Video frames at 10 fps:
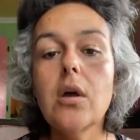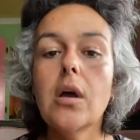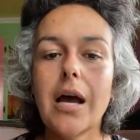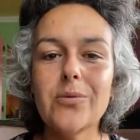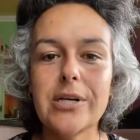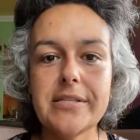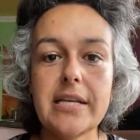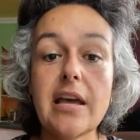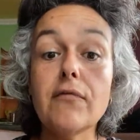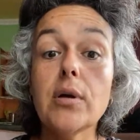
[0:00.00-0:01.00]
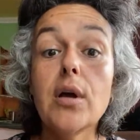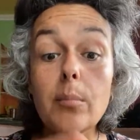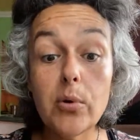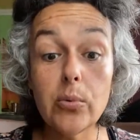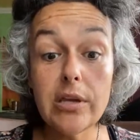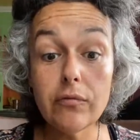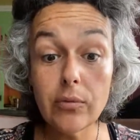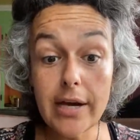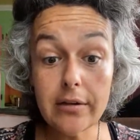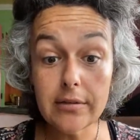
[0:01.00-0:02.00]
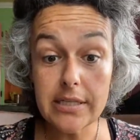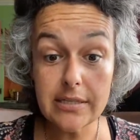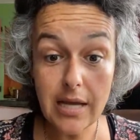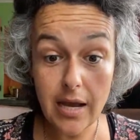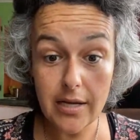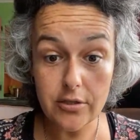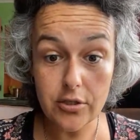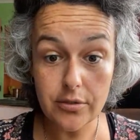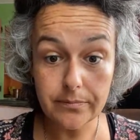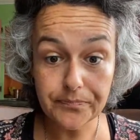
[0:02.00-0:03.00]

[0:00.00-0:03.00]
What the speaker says: I don't want to say never, but we have rarely touched.